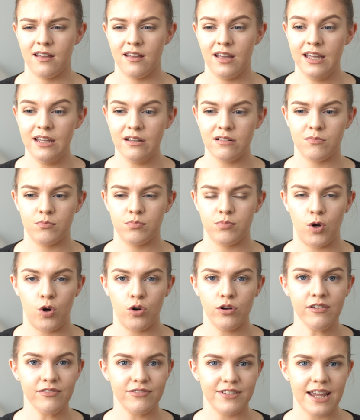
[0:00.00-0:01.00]
it
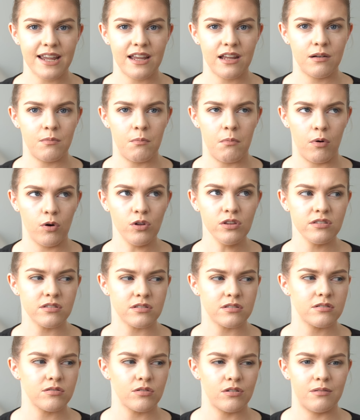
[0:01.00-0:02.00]
could have taken
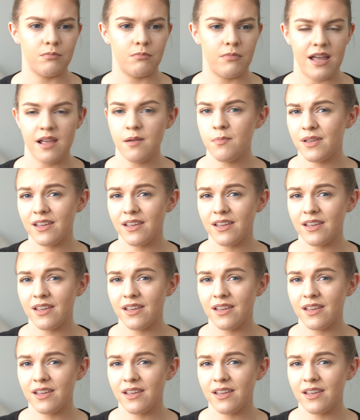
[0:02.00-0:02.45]
months or maybe